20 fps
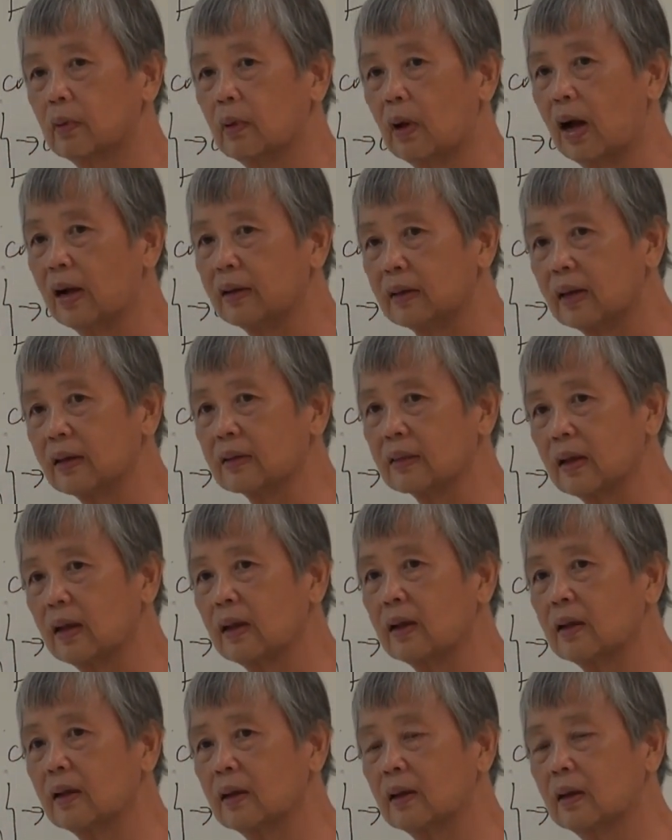
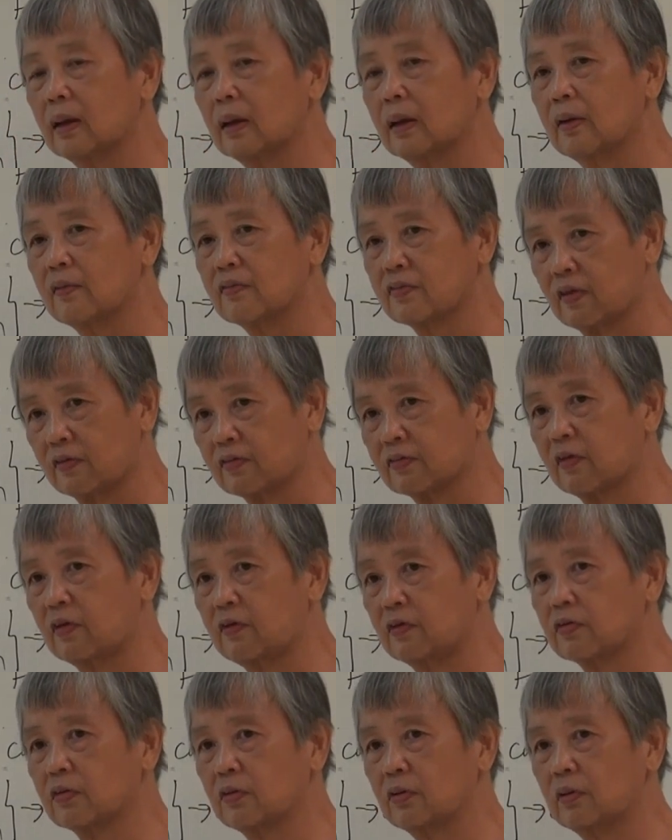anatta,
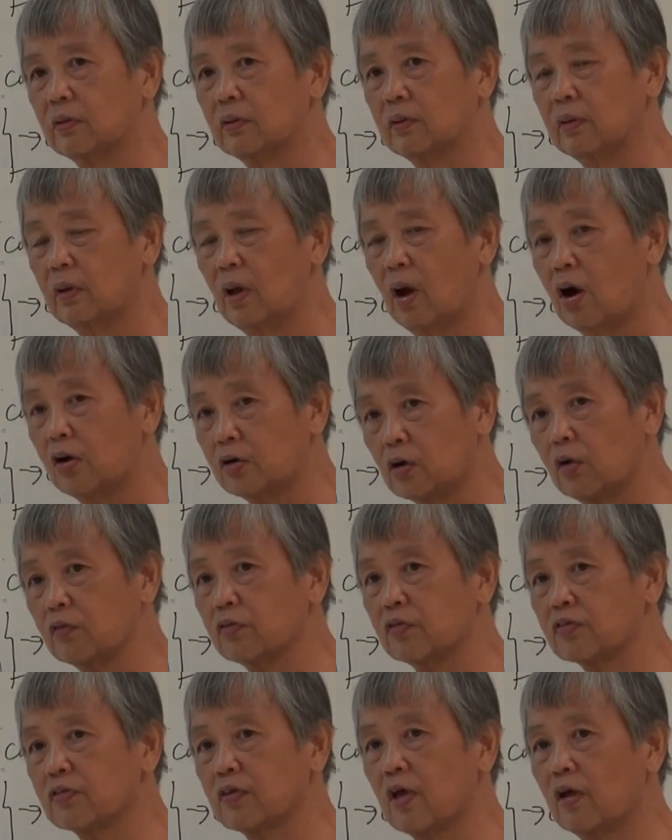cessation,
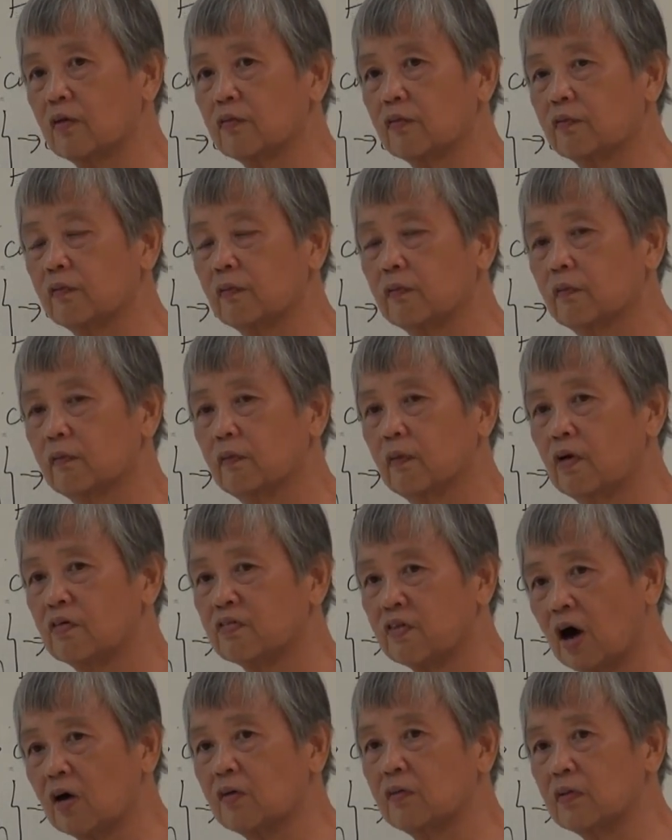non-self,
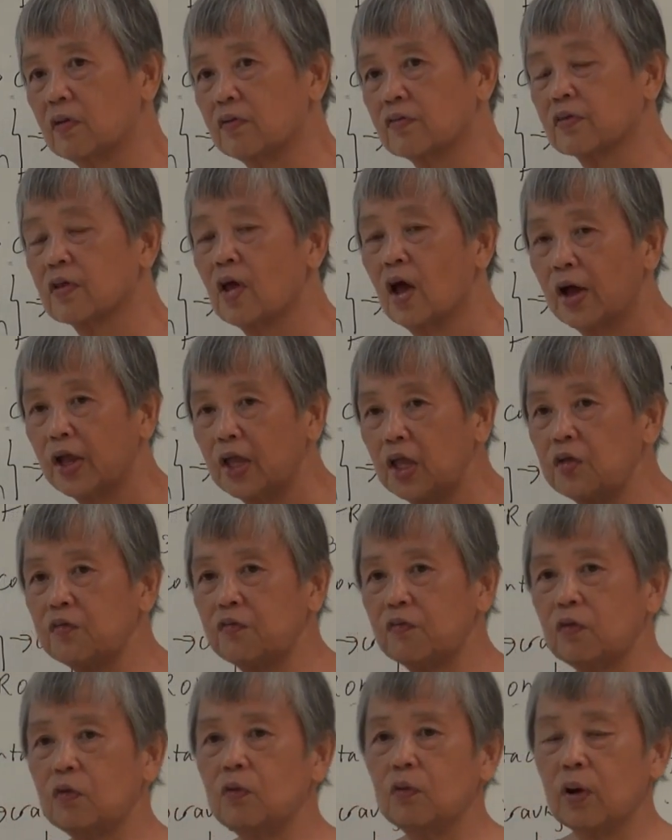foulness, if
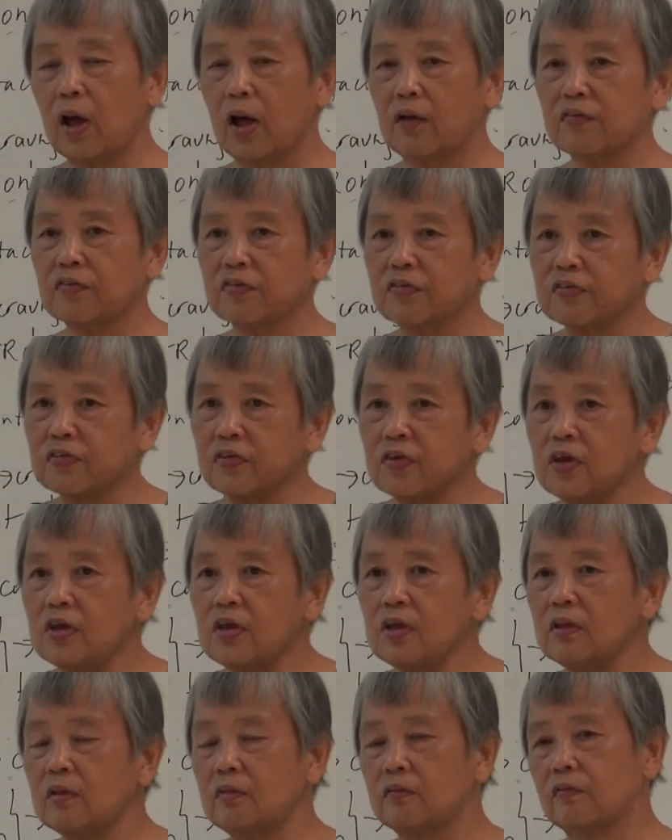you have
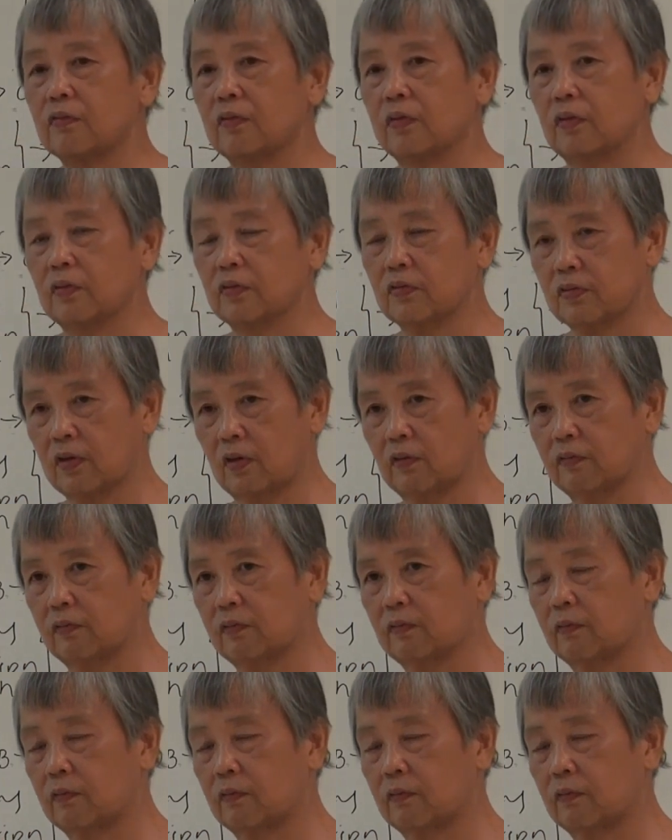seen for yourself.